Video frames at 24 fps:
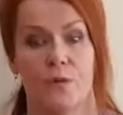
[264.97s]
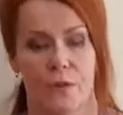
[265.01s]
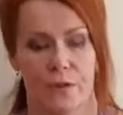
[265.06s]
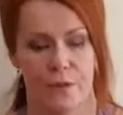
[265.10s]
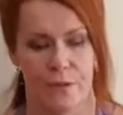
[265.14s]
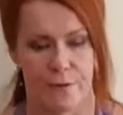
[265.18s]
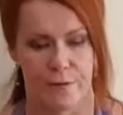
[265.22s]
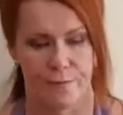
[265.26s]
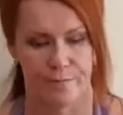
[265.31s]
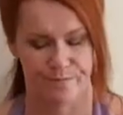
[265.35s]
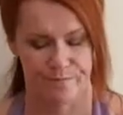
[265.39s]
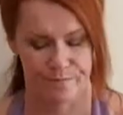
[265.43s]

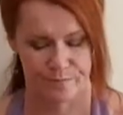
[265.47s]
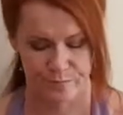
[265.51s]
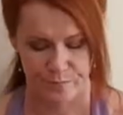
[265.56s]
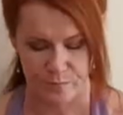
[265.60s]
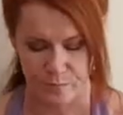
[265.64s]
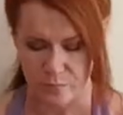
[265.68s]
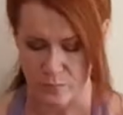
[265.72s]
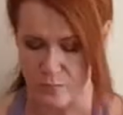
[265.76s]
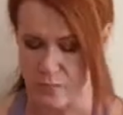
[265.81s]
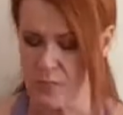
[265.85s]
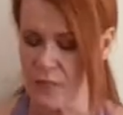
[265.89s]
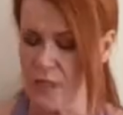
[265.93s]
it.
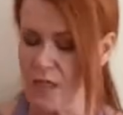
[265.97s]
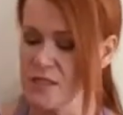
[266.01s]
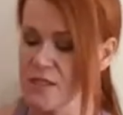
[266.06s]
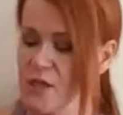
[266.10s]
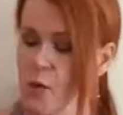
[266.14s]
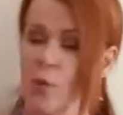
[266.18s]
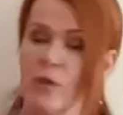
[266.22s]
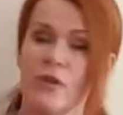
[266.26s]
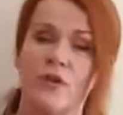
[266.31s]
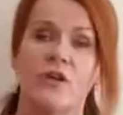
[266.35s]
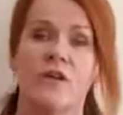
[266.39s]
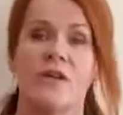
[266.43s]
So
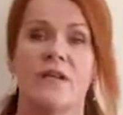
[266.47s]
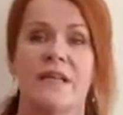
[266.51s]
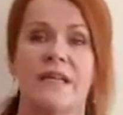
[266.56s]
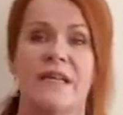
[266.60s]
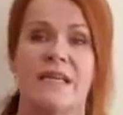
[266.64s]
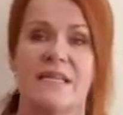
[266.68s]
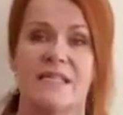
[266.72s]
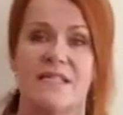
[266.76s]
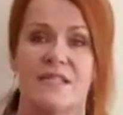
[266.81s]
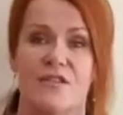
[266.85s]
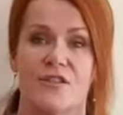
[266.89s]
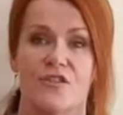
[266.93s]
what you're going to
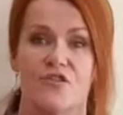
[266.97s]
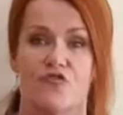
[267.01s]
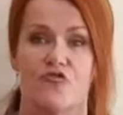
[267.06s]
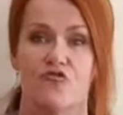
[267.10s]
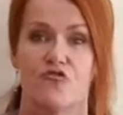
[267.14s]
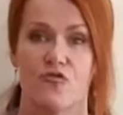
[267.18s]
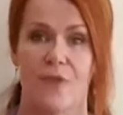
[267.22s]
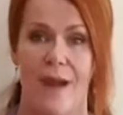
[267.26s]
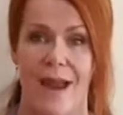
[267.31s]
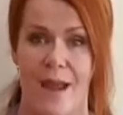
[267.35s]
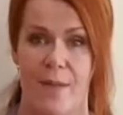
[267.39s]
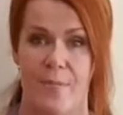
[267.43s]
need is a
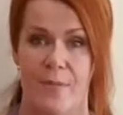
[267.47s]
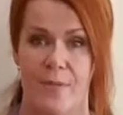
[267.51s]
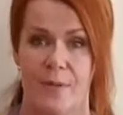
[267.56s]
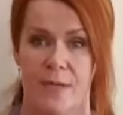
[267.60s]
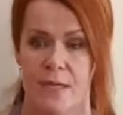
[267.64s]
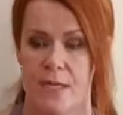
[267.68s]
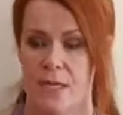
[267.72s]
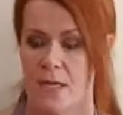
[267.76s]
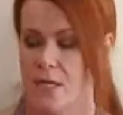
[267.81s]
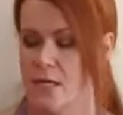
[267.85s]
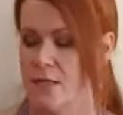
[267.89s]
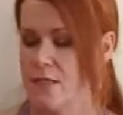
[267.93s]
strap.
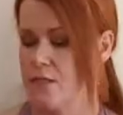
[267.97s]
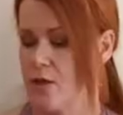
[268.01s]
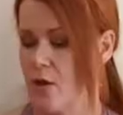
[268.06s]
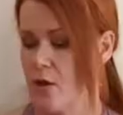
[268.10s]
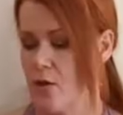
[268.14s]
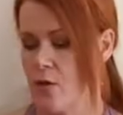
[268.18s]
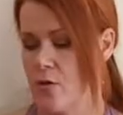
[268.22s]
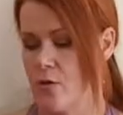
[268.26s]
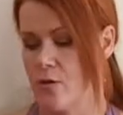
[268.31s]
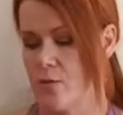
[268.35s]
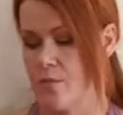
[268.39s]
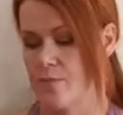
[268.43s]

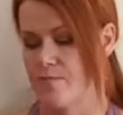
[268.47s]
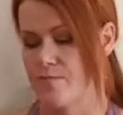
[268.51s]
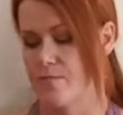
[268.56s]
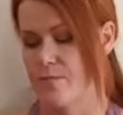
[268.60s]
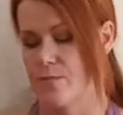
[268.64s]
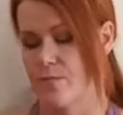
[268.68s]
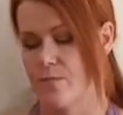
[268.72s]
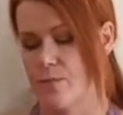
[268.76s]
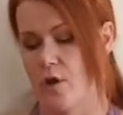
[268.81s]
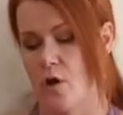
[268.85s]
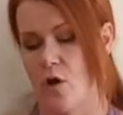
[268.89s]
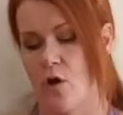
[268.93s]
So
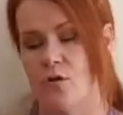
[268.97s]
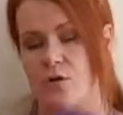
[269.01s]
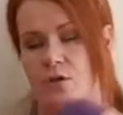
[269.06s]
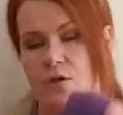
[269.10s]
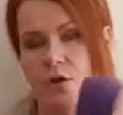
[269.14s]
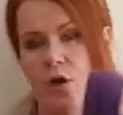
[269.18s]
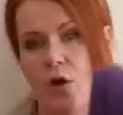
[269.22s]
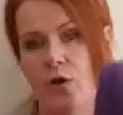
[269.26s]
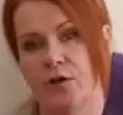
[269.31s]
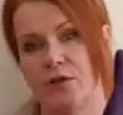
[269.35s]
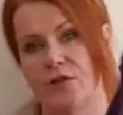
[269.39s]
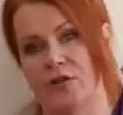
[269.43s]
cotton
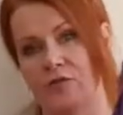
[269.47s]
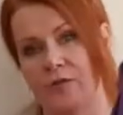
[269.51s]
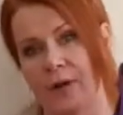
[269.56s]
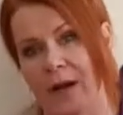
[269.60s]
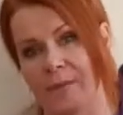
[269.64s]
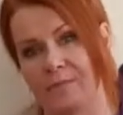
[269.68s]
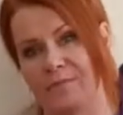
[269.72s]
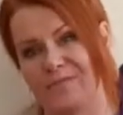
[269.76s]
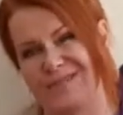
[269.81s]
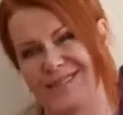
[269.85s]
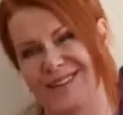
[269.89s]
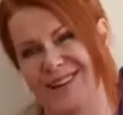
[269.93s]
yoga
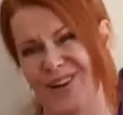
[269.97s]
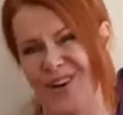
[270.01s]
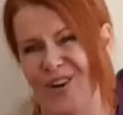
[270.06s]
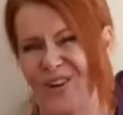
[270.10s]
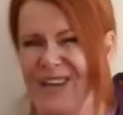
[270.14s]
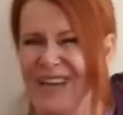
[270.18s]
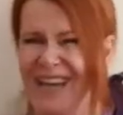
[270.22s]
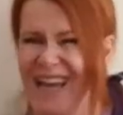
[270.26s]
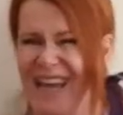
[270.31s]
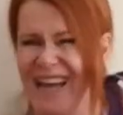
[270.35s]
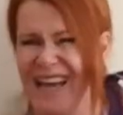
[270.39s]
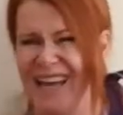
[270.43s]
strap,
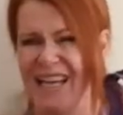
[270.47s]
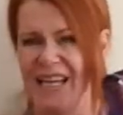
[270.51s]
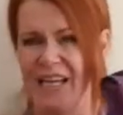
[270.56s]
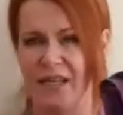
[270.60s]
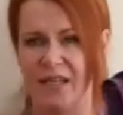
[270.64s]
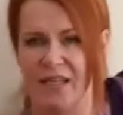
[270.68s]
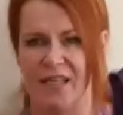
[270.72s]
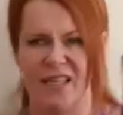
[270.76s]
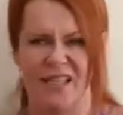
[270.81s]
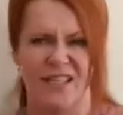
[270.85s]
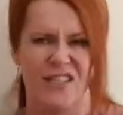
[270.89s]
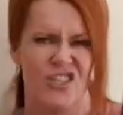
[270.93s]
okay,
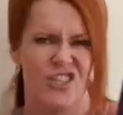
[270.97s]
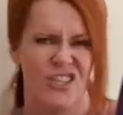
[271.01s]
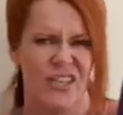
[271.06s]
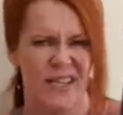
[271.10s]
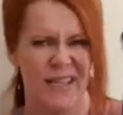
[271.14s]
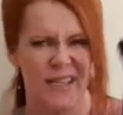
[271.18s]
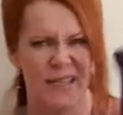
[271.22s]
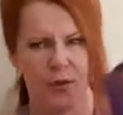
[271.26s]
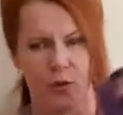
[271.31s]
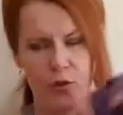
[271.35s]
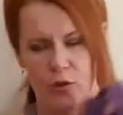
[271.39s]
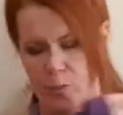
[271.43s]
you can cheat
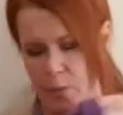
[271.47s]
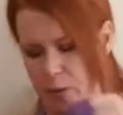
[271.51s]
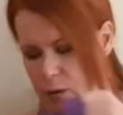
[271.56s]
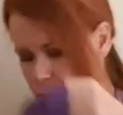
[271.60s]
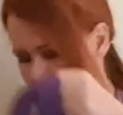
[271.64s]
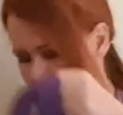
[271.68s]
a little bit